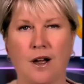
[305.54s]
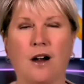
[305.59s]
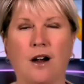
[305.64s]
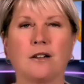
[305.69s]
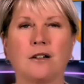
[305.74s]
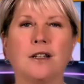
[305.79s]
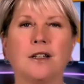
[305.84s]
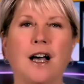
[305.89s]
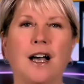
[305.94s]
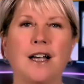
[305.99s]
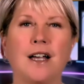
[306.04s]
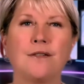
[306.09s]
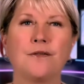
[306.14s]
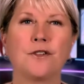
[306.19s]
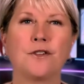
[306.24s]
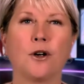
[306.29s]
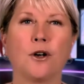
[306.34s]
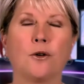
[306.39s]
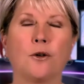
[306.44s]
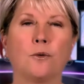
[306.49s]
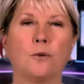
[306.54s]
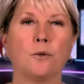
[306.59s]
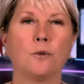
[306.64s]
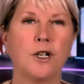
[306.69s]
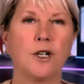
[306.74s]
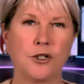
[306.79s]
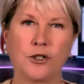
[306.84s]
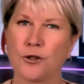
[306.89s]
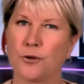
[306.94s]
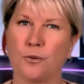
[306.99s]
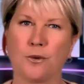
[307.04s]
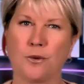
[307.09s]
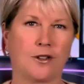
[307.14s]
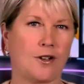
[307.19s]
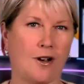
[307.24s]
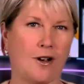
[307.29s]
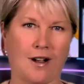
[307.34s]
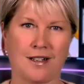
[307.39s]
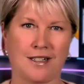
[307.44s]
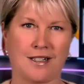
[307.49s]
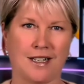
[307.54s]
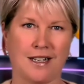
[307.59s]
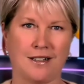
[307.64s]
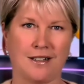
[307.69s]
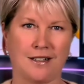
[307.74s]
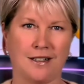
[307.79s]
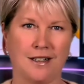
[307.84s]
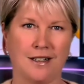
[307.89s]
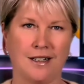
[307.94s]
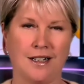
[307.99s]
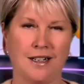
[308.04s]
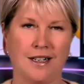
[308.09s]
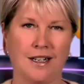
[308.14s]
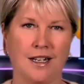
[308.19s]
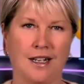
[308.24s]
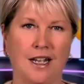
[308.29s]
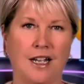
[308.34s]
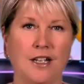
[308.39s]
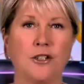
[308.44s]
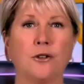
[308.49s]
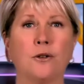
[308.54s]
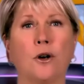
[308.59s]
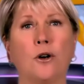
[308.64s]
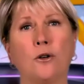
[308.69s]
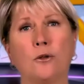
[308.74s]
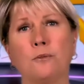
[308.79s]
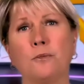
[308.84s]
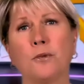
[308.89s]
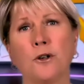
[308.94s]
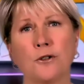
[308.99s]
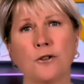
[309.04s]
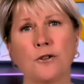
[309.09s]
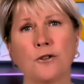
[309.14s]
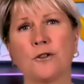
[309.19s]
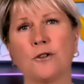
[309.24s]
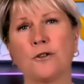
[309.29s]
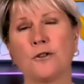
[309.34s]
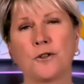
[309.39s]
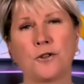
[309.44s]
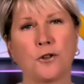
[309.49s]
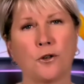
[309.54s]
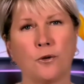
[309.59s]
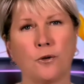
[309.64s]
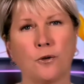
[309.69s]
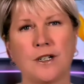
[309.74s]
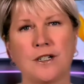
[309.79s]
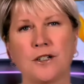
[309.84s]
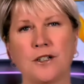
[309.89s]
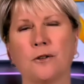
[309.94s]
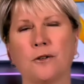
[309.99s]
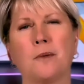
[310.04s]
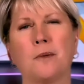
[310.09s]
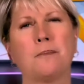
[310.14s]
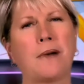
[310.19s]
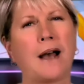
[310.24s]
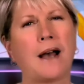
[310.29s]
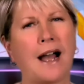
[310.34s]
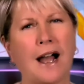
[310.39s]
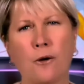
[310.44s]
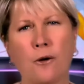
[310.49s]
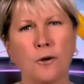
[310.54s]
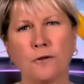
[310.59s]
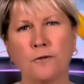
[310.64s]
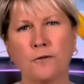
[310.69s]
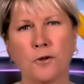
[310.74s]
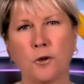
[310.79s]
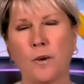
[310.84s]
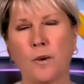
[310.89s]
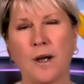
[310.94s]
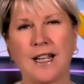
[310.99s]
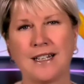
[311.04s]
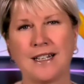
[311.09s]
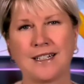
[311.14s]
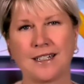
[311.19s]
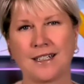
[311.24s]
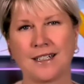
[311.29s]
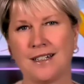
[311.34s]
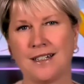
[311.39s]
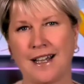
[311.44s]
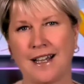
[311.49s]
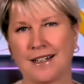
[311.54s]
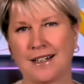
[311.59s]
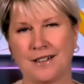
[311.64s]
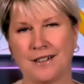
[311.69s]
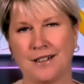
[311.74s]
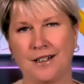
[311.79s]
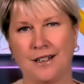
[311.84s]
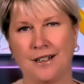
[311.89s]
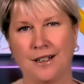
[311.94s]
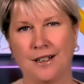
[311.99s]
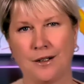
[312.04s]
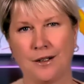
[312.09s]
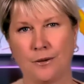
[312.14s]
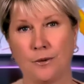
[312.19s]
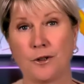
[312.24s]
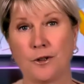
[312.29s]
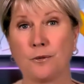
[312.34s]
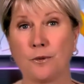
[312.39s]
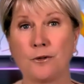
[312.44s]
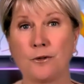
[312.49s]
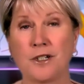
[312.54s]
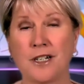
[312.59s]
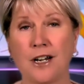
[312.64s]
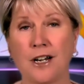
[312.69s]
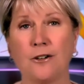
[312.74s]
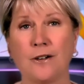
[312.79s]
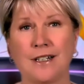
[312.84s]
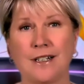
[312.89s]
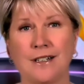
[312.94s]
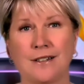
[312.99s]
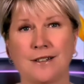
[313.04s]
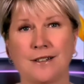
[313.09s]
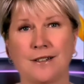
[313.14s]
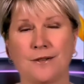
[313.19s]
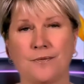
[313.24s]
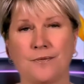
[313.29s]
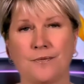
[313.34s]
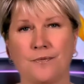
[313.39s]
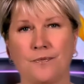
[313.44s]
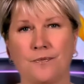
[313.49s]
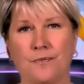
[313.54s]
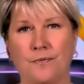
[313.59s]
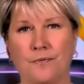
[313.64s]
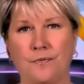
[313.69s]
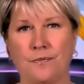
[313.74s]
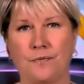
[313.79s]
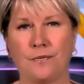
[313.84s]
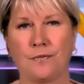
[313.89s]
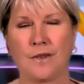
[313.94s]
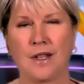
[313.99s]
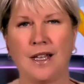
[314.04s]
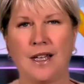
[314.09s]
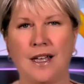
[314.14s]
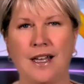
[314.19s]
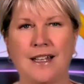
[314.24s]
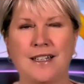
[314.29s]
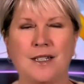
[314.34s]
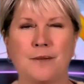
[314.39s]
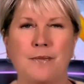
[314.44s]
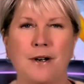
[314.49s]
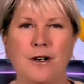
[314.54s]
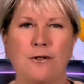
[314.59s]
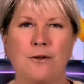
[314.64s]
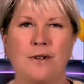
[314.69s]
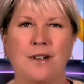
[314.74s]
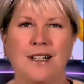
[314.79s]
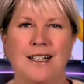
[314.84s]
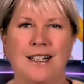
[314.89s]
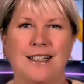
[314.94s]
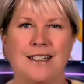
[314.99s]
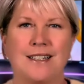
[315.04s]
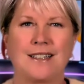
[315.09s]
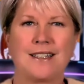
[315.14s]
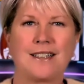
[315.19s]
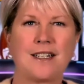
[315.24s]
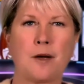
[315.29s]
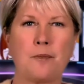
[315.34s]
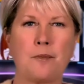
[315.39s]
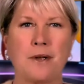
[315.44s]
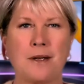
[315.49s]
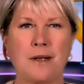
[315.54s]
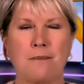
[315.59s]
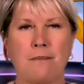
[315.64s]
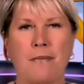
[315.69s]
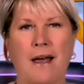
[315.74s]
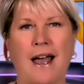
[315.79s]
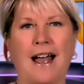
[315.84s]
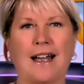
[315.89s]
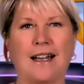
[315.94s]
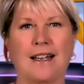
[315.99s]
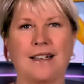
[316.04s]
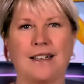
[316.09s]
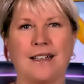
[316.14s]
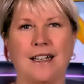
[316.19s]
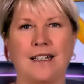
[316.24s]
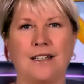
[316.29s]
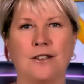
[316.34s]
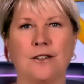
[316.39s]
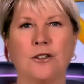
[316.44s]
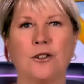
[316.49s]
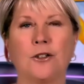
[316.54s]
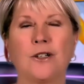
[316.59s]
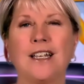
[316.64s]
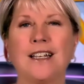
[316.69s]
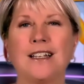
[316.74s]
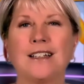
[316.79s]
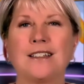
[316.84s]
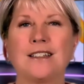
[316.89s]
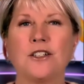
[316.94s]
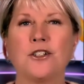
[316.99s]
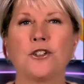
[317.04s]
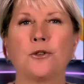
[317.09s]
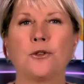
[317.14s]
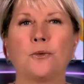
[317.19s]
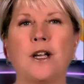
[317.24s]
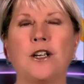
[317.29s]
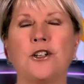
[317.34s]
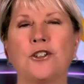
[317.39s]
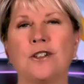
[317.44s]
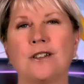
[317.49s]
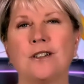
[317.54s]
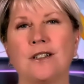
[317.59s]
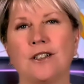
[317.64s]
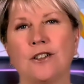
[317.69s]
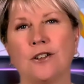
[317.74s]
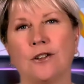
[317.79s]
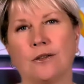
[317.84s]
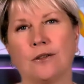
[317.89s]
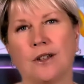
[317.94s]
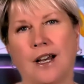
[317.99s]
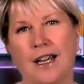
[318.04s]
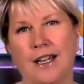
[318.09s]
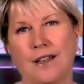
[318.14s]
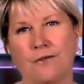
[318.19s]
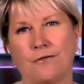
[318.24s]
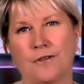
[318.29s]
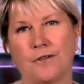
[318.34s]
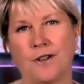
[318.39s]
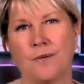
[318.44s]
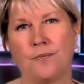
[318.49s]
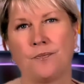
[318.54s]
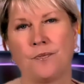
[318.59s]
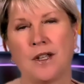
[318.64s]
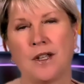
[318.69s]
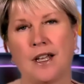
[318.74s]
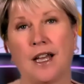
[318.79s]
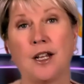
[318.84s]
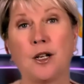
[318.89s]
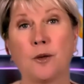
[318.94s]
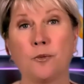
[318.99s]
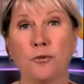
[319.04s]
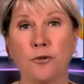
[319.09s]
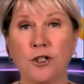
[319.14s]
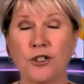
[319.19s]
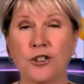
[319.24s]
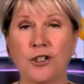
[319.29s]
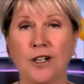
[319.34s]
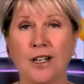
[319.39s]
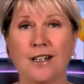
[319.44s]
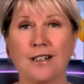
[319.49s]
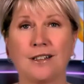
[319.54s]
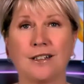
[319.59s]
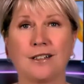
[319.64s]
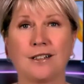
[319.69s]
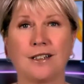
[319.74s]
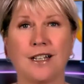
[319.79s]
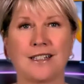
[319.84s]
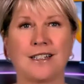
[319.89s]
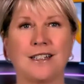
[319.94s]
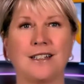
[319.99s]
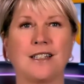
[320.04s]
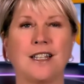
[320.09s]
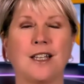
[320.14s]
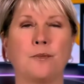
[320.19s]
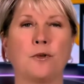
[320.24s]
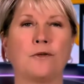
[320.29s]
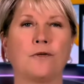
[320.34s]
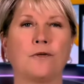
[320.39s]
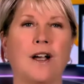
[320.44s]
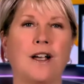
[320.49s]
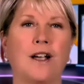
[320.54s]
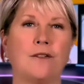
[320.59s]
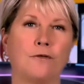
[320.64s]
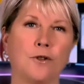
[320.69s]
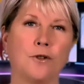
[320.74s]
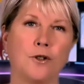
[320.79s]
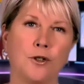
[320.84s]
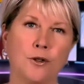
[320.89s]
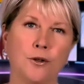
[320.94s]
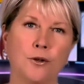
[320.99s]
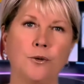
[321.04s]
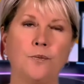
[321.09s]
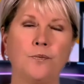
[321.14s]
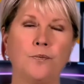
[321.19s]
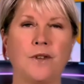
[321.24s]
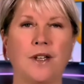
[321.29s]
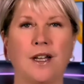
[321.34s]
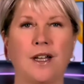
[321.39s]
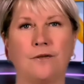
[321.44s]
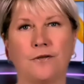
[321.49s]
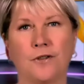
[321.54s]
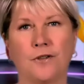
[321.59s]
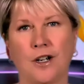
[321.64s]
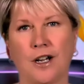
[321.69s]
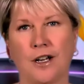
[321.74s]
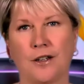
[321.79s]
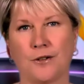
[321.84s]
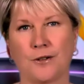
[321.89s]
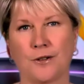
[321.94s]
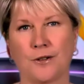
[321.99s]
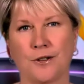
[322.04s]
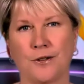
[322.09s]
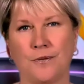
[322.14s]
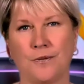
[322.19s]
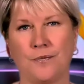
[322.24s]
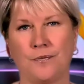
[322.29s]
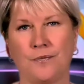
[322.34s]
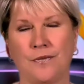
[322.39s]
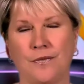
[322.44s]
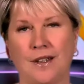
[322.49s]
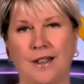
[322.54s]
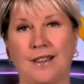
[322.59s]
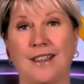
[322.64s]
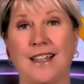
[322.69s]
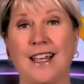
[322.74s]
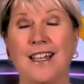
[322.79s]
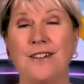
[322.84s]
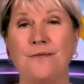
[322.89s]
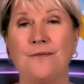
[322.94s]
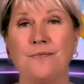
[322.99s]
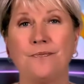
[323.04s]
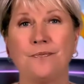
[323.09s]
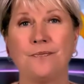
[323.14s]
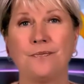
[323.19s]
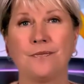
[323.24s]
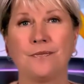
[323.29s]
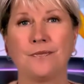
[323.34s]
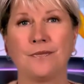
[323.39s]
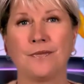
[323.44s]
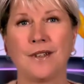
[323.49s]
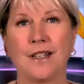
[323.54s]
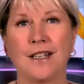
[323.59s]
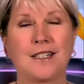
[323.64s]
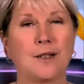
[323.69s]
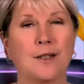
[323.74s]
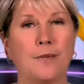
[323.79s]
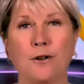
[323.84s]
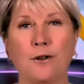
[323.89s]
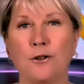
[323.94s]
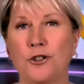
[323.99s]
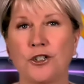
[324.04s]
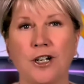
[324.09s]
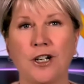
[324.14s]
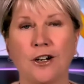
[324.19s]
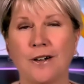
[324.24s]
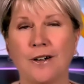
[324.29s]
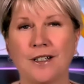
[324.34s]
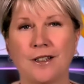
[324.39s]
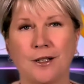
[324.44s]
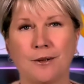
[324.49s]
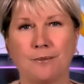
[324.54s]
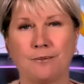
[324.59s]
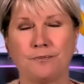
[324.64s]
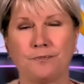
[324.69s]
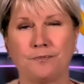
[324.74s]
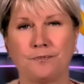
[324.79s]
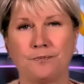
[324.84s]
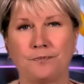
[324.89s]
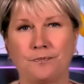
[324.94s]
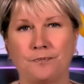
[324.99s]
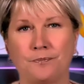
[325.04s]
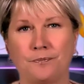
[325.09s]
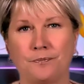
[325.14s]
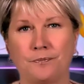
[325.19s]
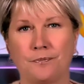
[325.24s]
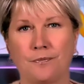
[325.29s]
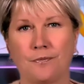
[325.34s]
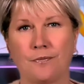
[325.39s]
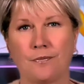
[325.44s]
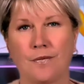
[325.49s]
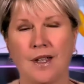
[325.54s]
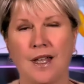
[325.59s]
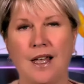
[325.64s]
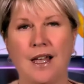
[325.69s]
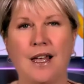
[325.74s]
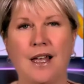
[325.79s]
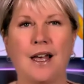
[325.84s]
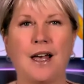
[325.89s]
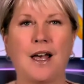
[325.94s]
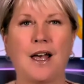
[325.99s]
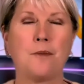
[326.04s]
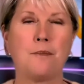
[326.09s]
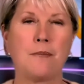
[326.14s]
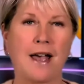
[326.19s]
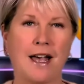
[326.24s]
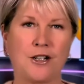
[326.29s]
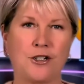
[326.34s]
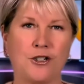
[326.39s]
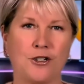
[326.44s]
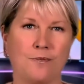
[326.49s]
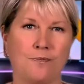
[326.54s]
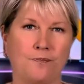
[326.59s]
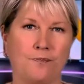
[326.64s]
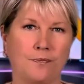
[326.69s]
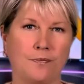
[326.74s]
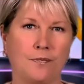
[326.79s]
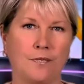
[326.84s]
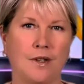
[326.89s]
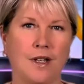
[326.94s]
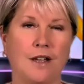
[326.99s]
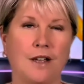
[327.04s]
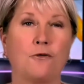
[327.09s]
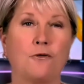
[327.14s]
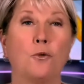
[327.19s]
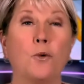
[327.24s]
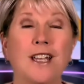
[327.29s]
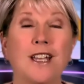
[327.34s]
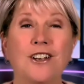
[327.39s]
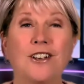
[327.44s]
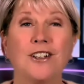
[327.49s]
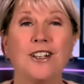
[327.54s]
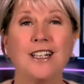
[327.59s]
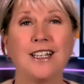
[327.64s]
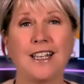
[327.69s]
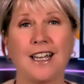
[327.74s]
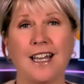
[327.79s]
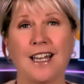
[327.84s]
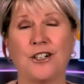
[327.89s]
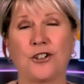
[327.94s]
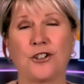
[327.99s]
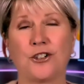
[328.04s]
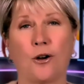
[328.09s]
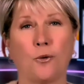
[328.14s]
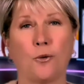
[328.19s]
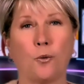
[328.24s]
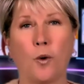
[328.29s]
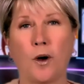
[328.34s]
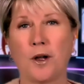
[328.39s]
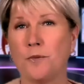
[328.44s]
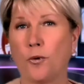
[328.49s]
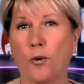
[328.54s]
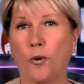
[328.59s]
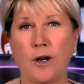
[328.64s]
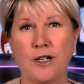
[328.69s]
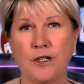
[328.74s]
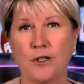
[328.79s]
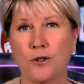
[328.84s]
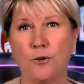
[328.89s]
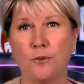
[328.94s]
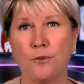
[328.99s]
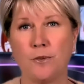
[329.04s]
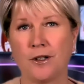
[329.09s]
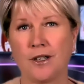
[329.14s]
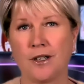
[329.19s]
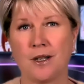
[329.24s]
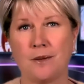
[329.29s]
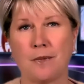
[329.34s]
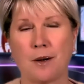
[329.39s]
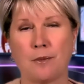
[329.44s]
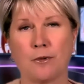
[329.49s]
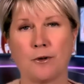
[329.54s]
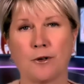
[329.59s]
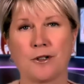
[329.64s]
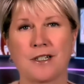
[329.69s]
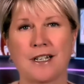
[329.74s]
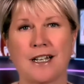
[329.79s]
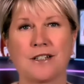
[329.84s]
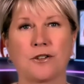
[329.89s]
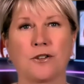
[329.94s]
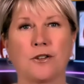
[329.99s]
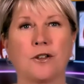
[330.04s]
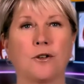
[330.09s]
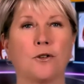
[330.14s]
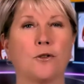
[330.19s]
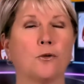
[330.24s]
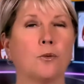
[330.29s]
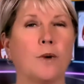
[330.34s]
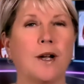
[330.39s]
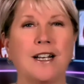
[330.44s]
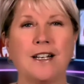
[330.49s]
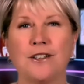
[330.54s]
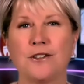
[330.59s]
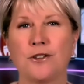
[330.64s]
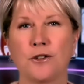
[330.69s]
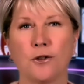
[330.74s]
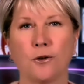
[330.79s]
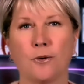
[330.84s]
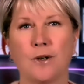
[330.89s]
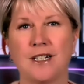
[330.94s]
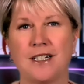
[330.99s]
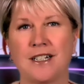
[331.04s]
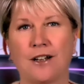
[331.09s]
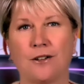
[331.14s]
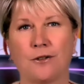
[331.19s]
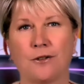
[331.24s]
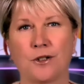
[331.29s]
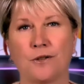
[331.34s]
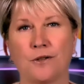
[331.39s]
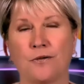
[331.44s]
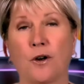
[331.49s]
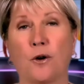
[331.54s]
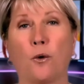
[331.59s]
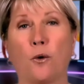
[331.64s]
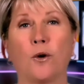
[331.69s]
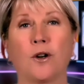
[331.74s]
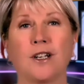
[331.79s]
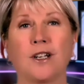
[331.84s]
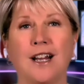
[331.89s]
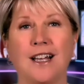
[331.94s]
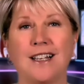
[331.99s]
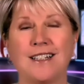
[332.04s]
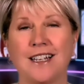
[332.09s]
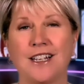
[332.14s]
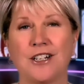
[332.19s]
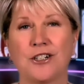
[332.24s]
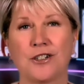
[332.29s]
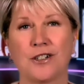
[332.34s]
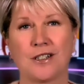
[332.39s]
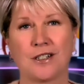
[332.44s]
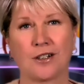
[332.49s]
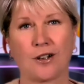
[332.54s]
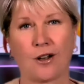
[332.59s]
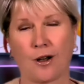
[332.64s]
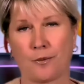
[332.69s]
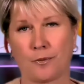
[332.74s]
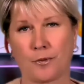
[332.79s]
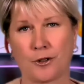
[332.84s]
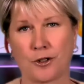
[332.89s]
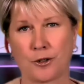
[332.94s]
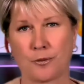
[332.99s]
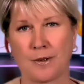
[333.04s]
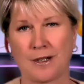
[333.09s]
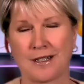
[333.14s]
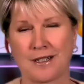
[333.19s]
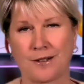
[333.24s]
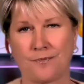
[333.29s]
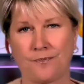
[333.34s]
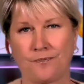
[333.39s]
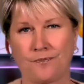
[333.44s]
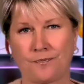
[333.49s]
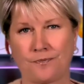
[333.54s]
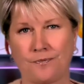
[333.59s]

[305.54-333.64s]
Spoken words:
Our lives are rich with content, and your own personal stories are a powerful way to connect with Rotarians. It's about stepping back and looking at situations in your life and appreciating the lessons they provide for you and for others. Then, it's about sharing them. Imagine if we could engage our 1.2 million members as the greatest storytellers of our organization's accomplishments.